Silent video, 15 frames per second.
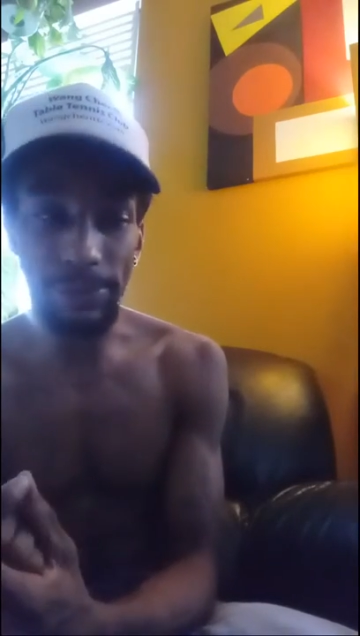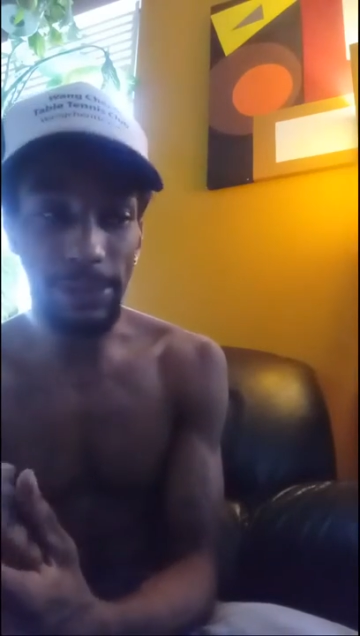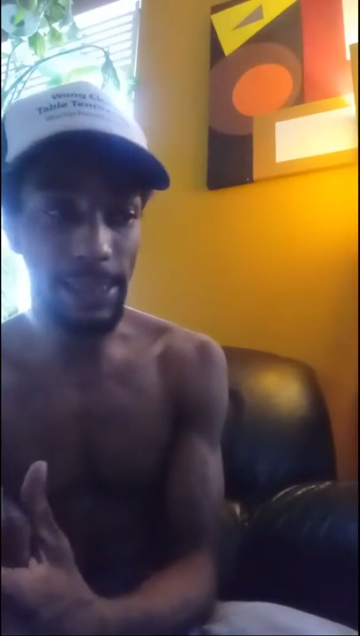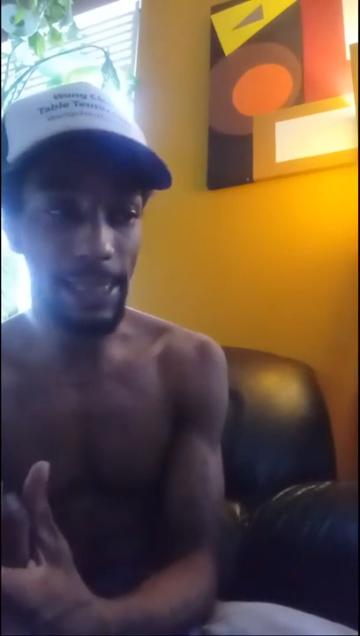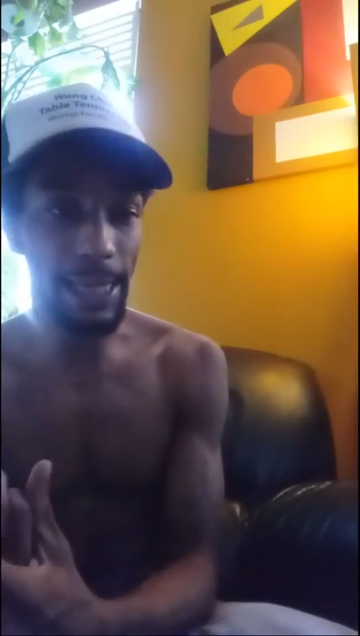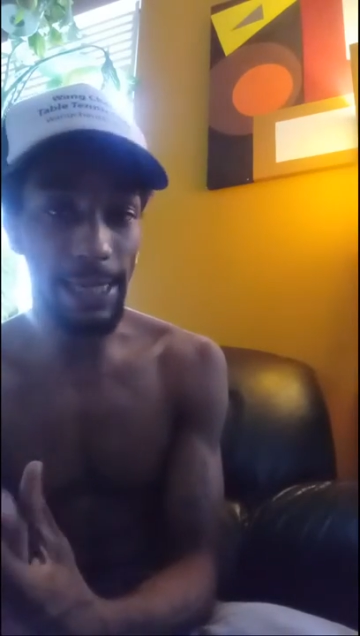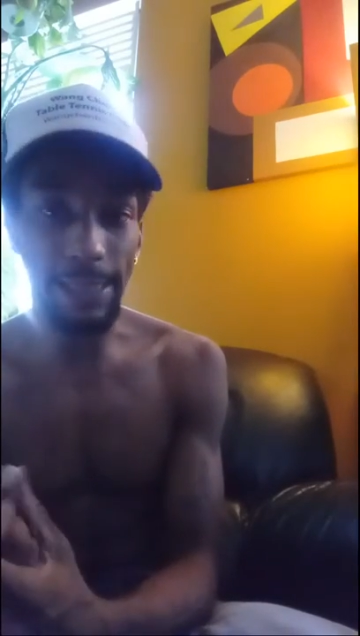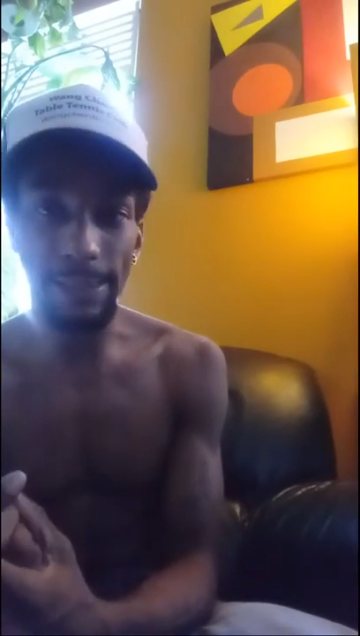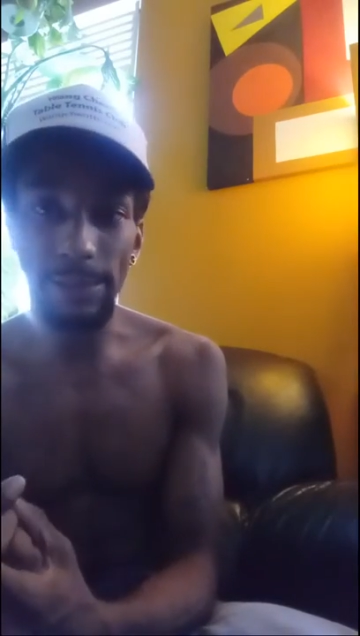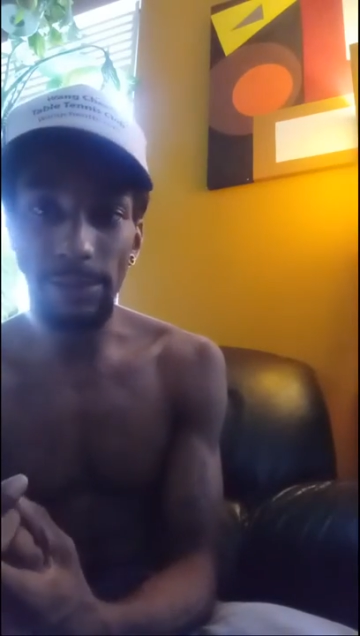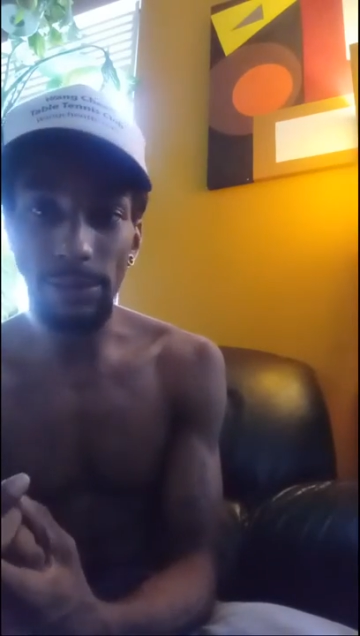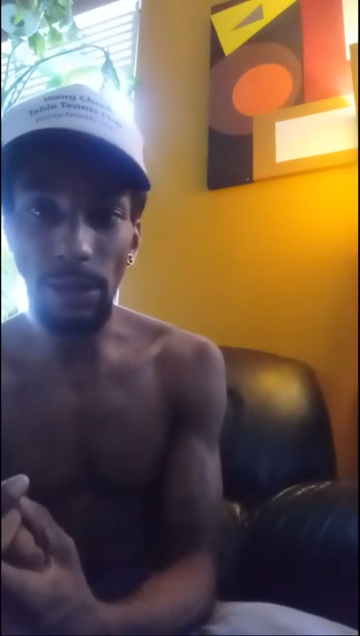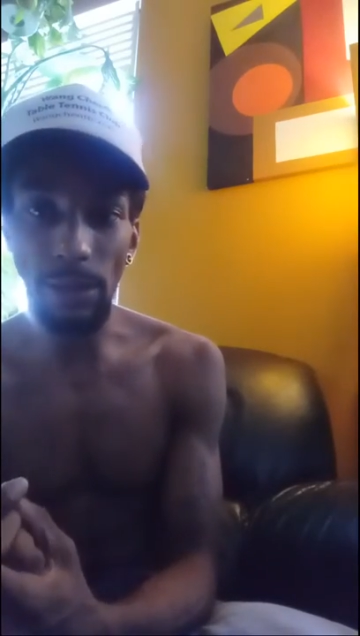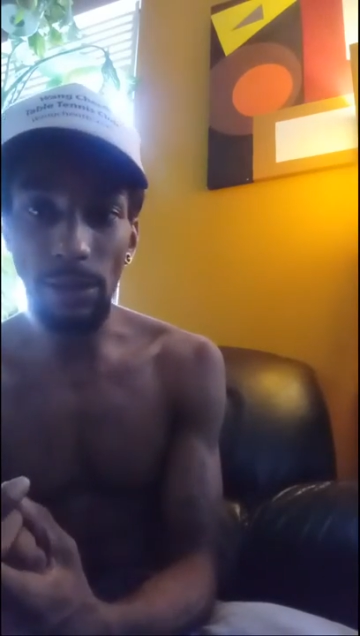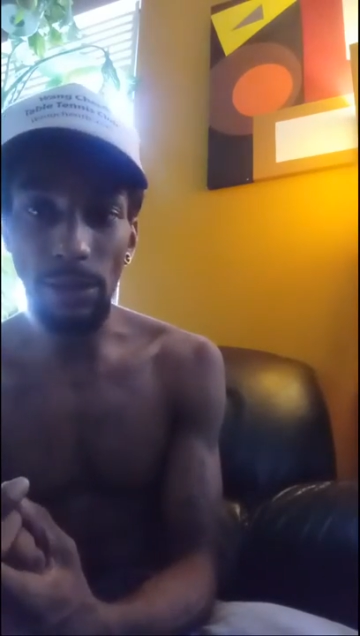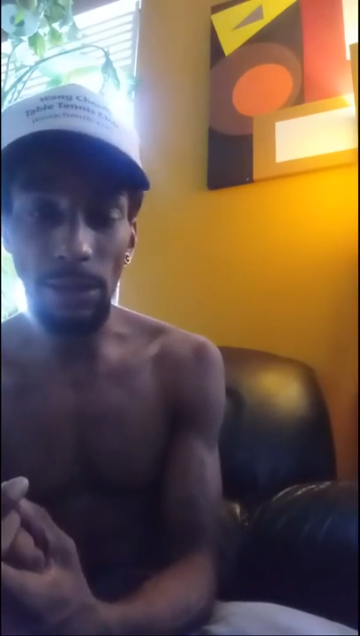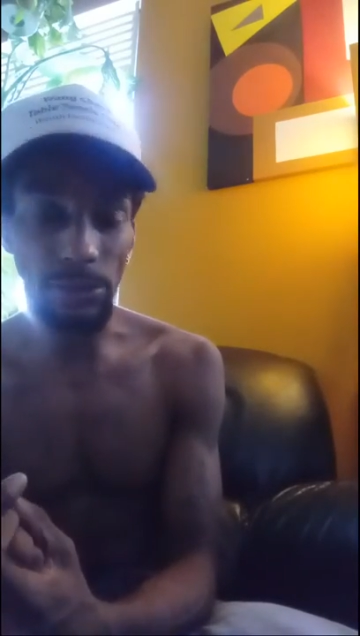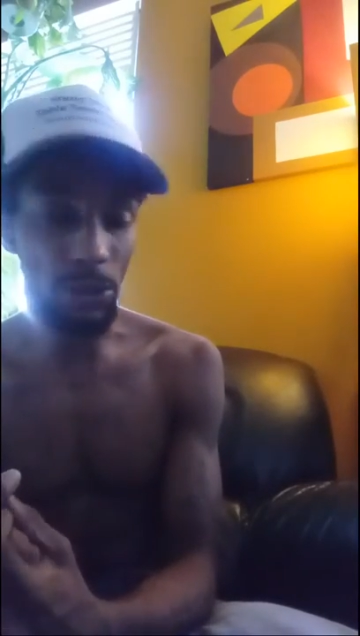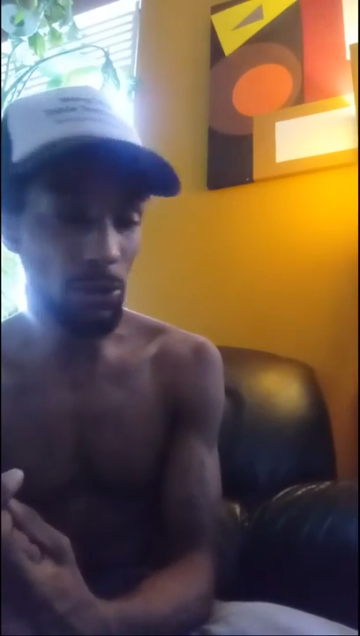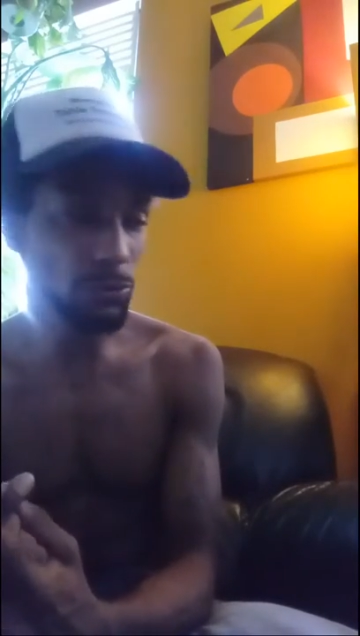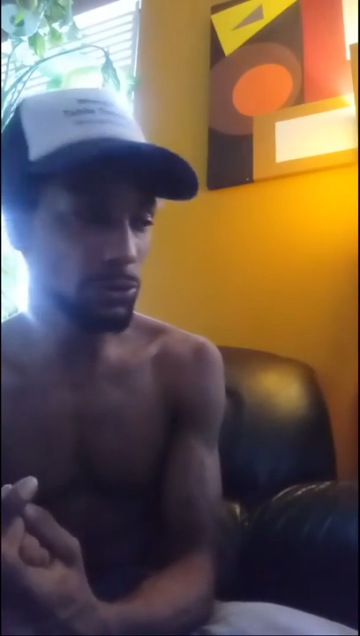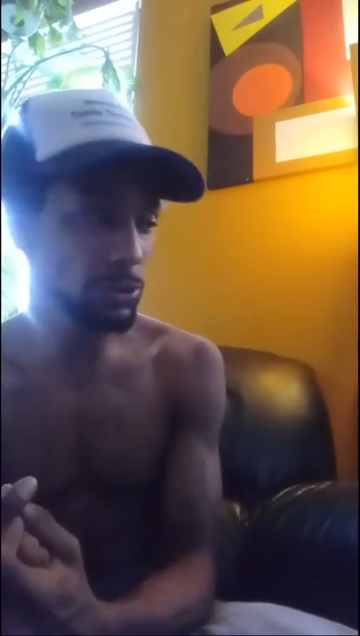today. Don't